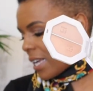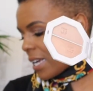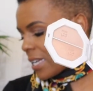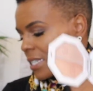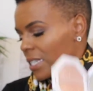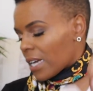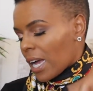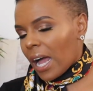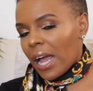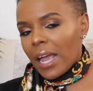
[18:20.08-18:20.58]

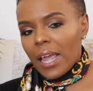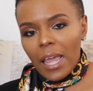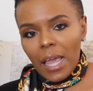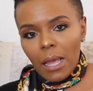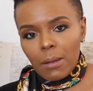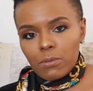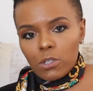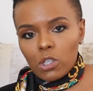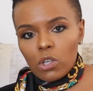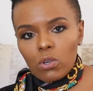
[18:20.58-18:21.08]
that I
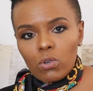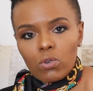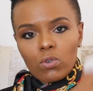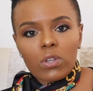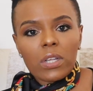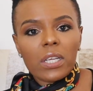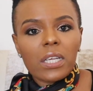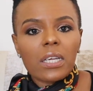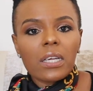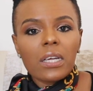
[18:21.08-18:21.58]

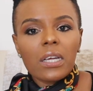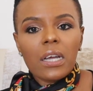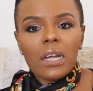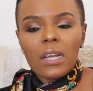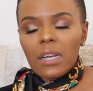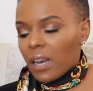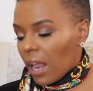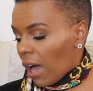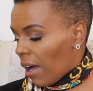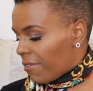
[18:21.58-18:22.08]
absolutely
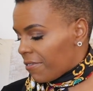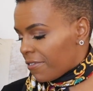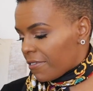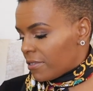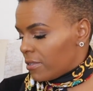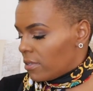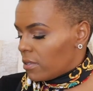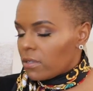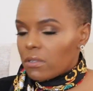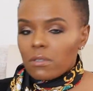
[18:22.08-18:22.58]
love.
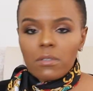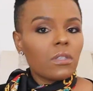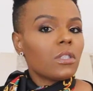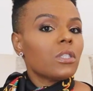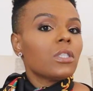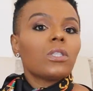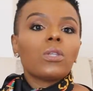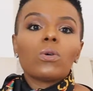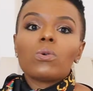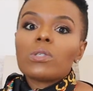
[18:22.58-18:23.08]

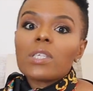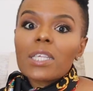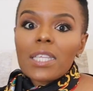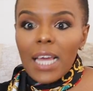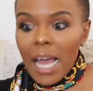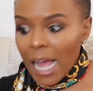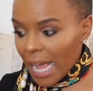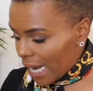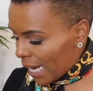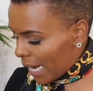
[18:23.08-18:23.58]
Those are
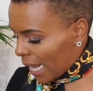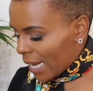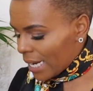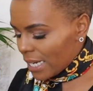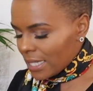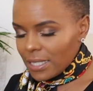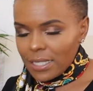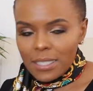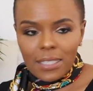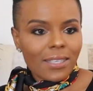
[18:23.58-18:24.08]
the
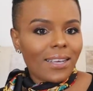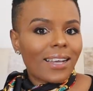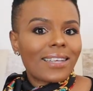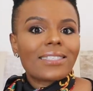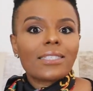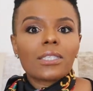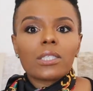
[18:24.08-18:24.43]
highlighters. That's